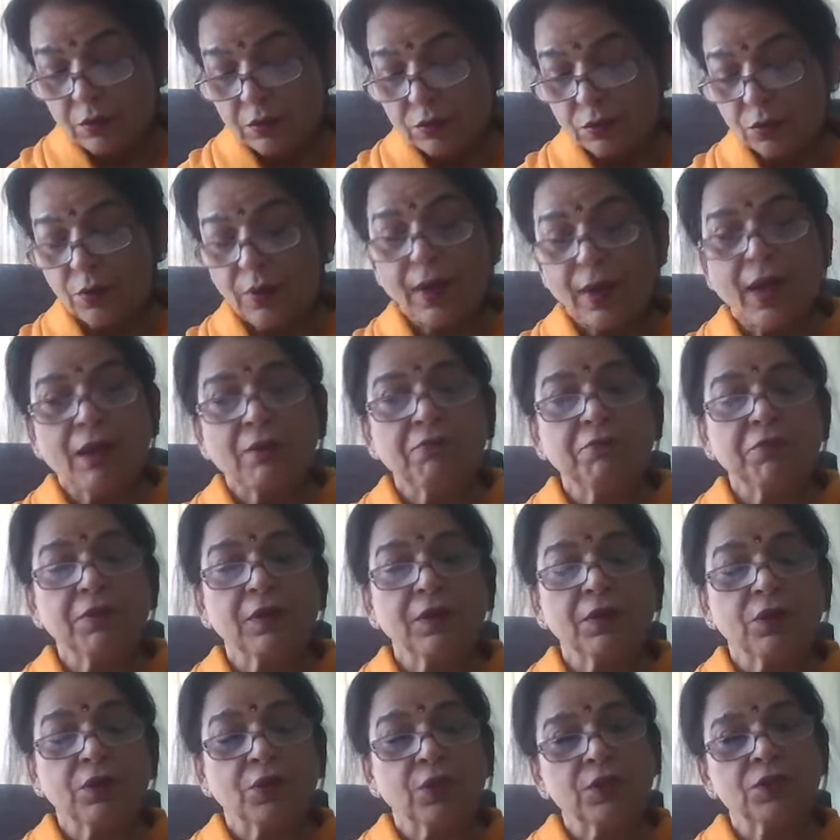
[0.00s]
So
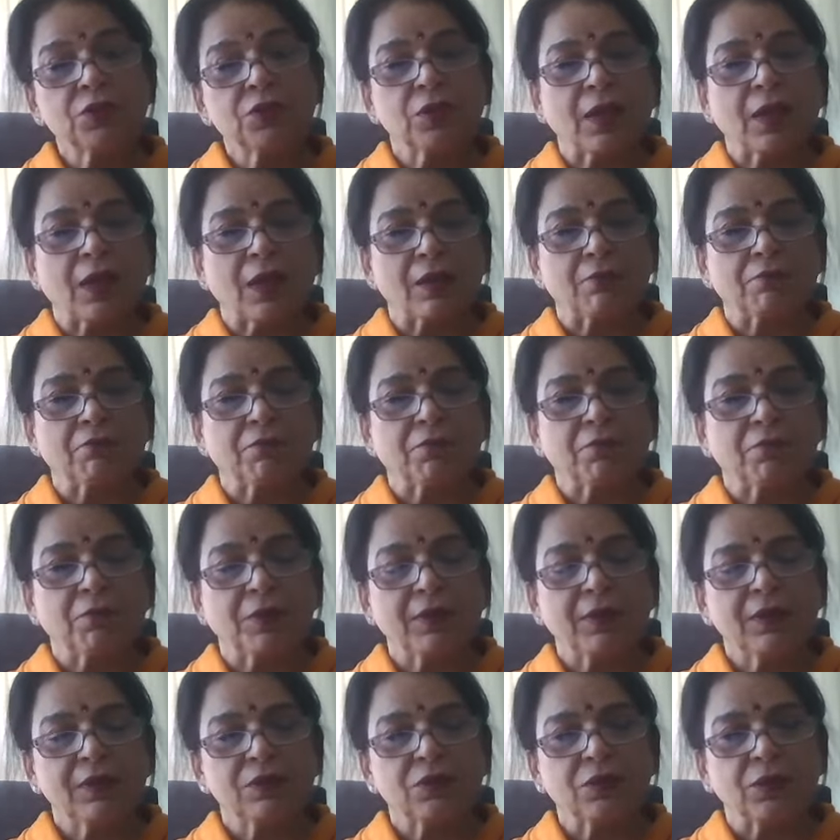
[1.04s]
after this life,
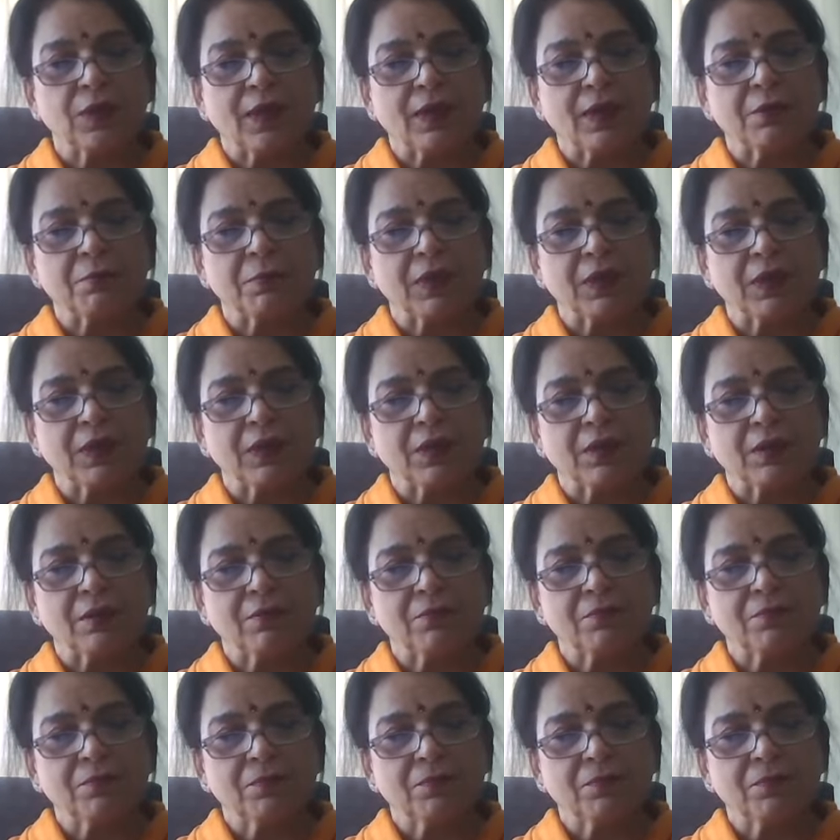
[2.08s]
what does that mean?